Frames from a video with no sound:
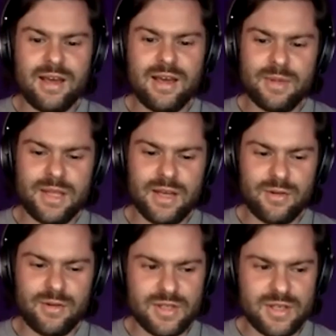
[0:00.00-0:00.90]
But then
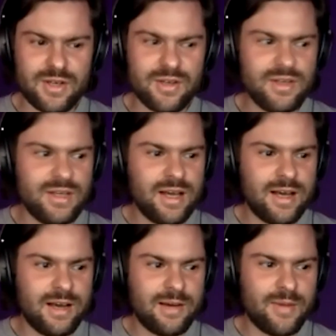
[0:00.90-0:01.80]
also
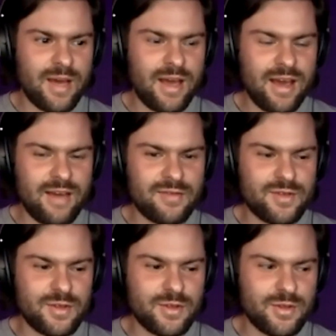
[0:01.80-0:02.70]
I have
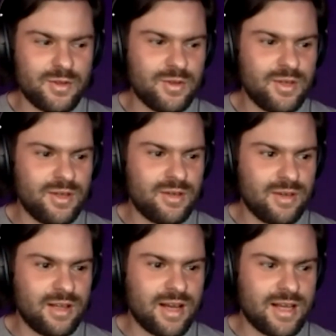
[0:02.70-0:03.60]
to
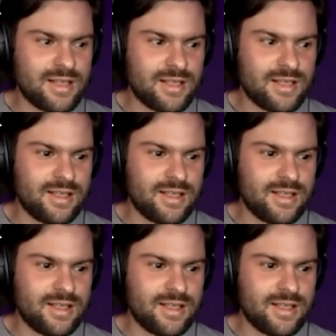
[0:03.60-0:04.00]
realize that